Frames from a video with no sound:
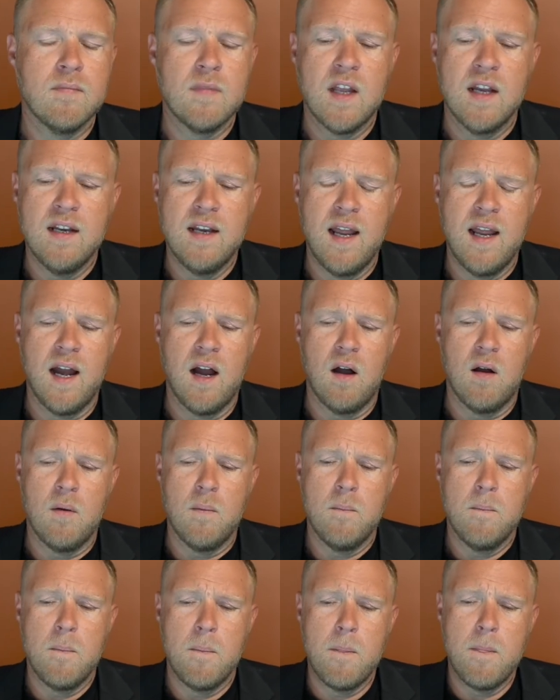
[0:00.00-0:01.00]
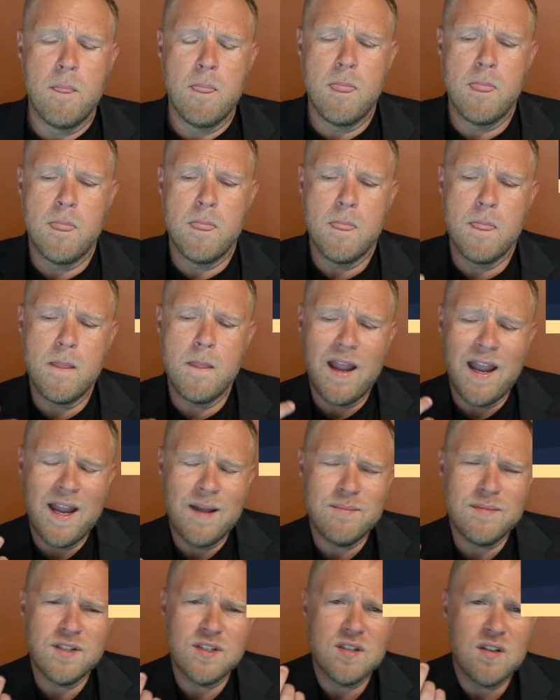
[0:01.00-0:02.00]
Now,
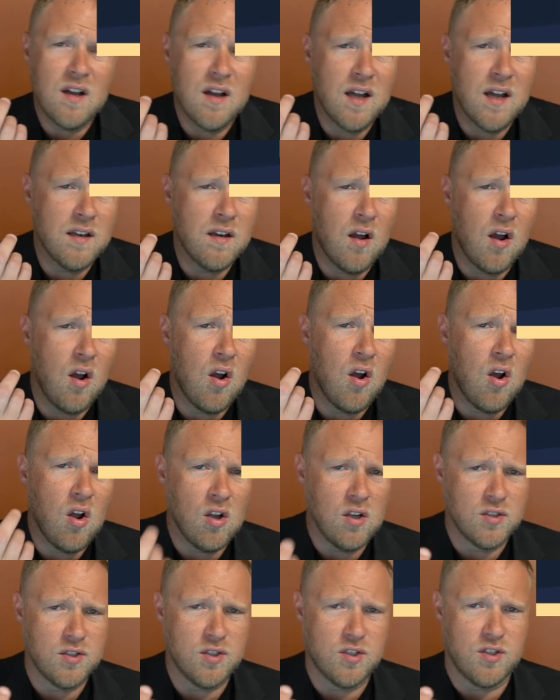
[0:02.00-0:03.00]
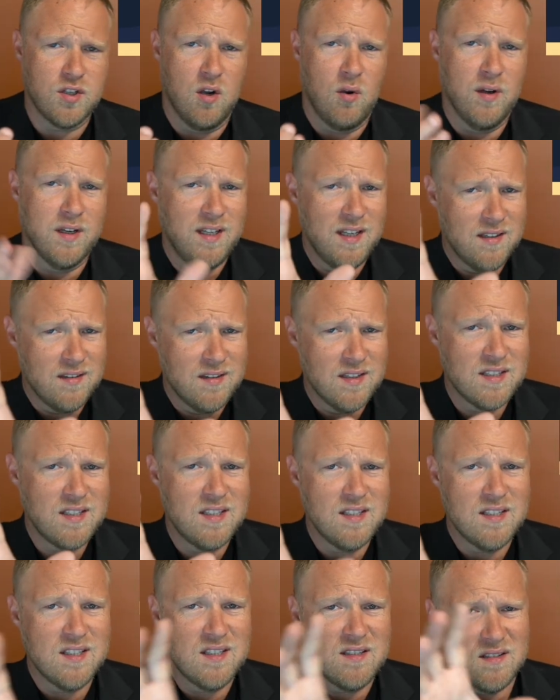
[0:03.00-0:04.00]
Amazon also, again, this
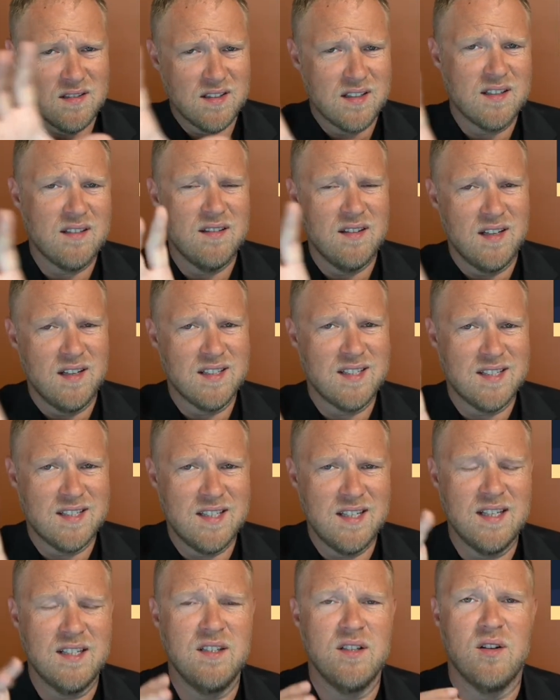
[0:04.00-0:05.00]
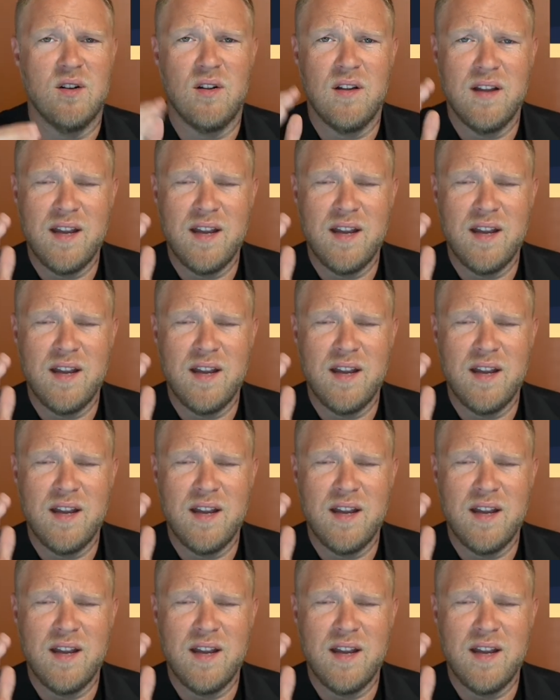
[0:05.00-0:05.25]
is a signal.